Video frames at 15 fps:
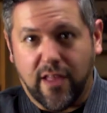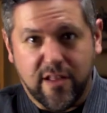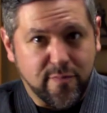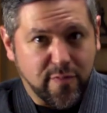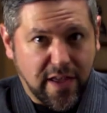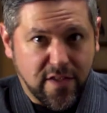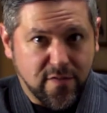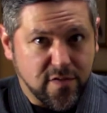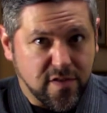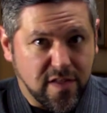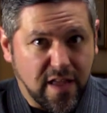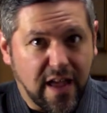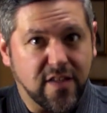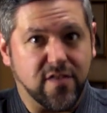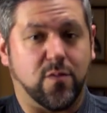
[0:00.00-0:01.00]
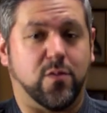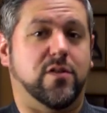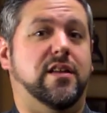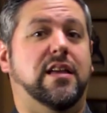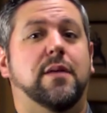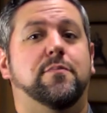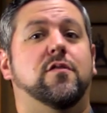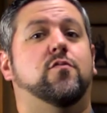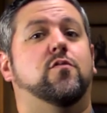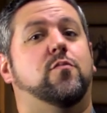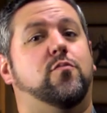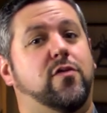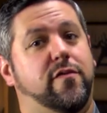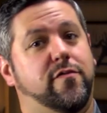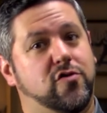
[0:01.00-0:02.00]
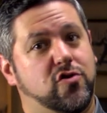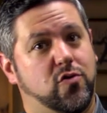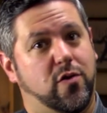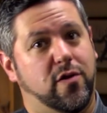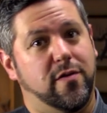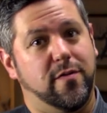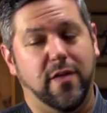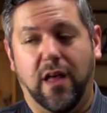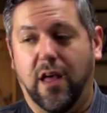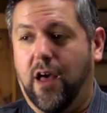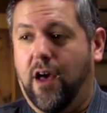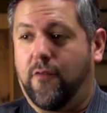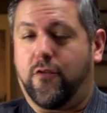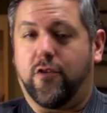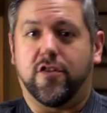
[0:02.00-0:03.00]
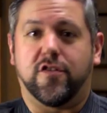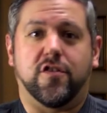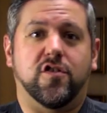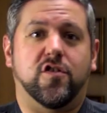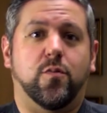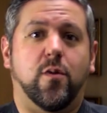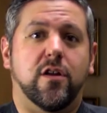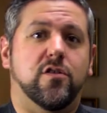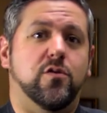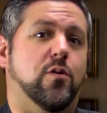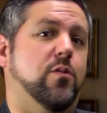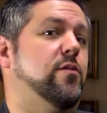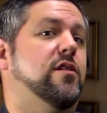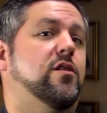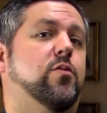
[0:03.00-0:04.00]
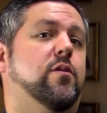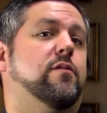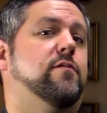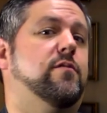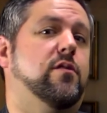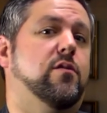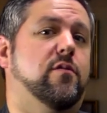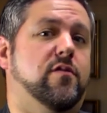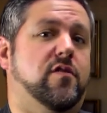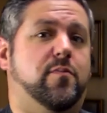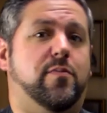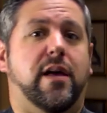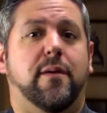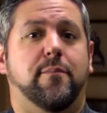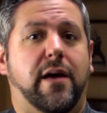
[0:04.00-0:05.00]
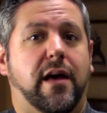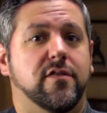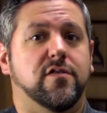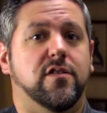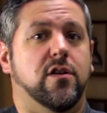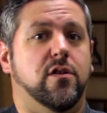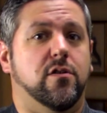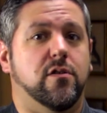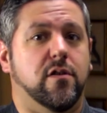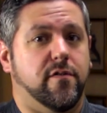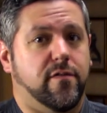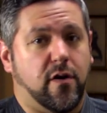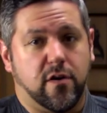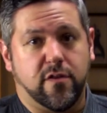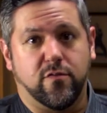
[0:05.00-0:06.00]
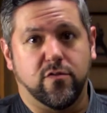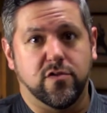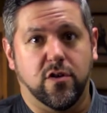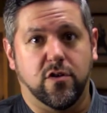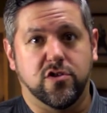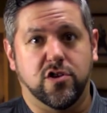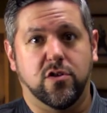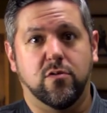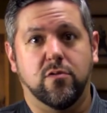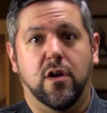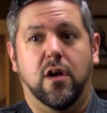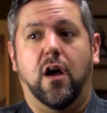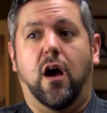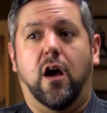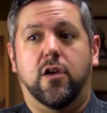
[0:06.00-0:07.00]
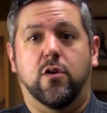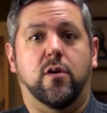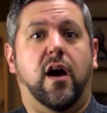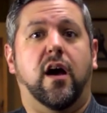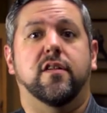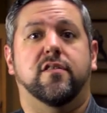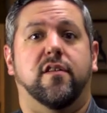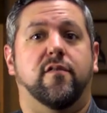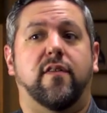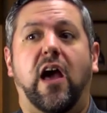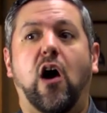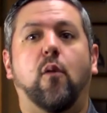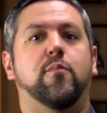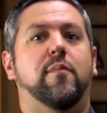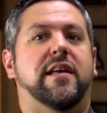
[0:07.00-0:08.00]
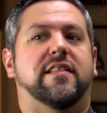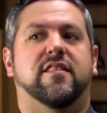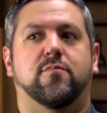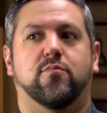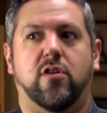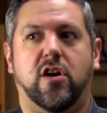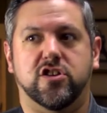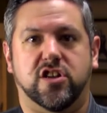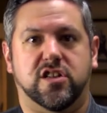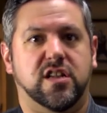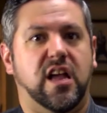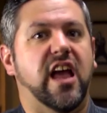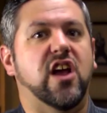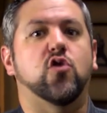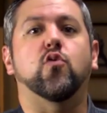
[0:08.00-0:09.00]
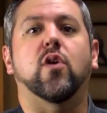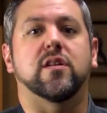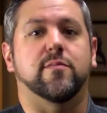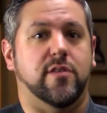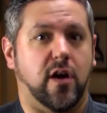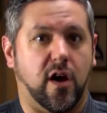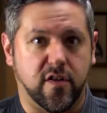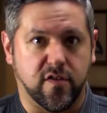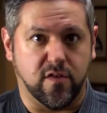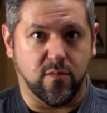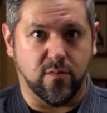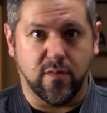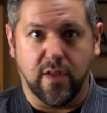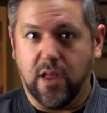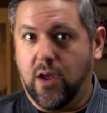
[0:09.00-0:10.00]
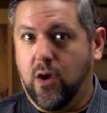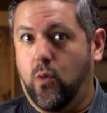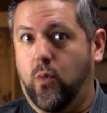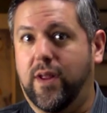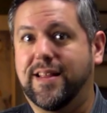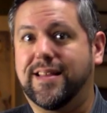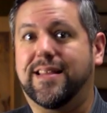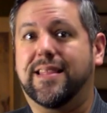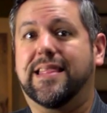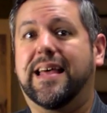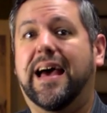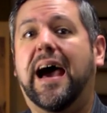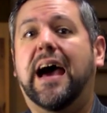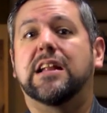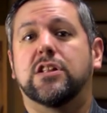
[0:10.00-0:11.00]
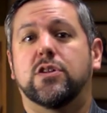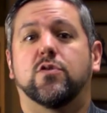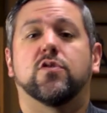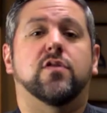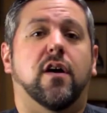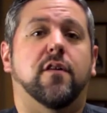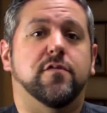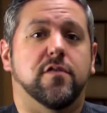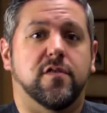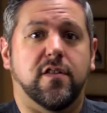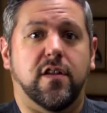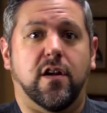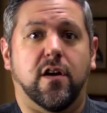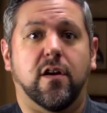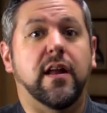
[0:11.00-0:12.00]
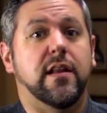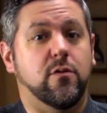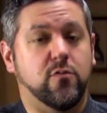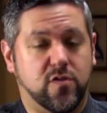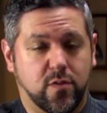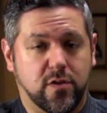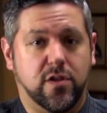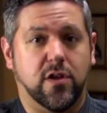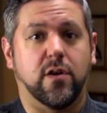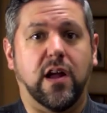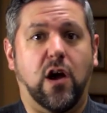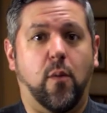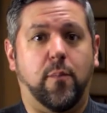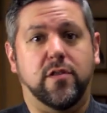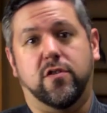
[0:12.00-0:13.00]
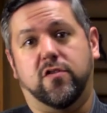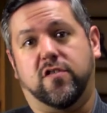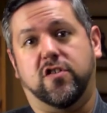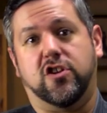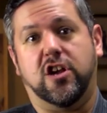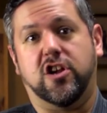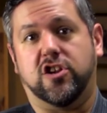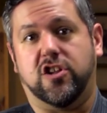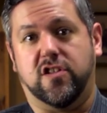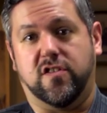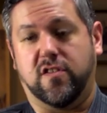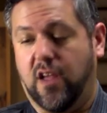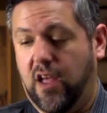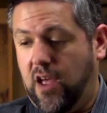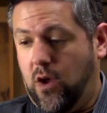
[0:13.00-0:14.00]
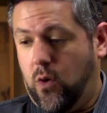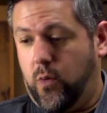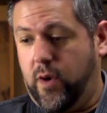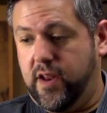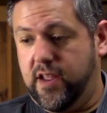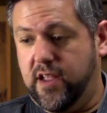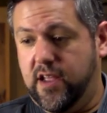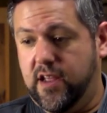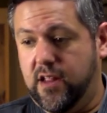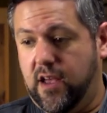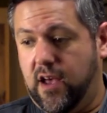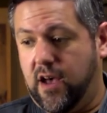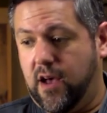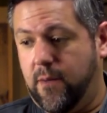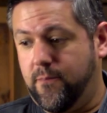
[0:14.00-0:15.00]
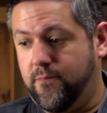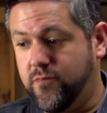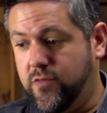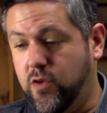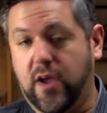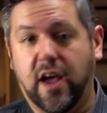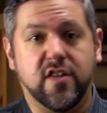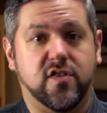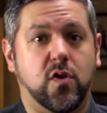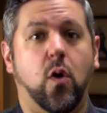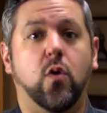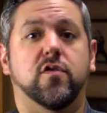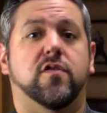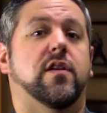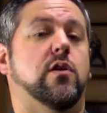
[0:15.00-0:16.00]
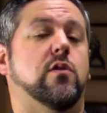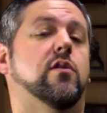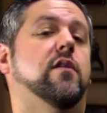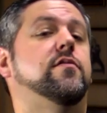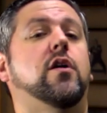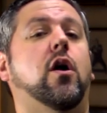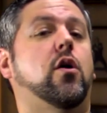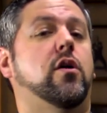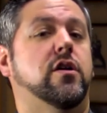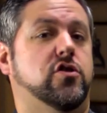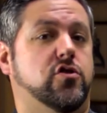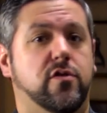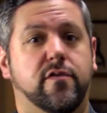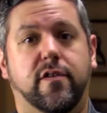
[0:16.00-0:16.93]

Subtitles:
a lot of plans for tonight, so we're gonna keep this one brief and short. First, I just wanna do a really quick review of this past year of Art of One Dojo. You guys have helped make this project incredibly awesome. We did a lot of new stuff this year, and it was with your help and your suggestions. We did, you guys told us that you love the art history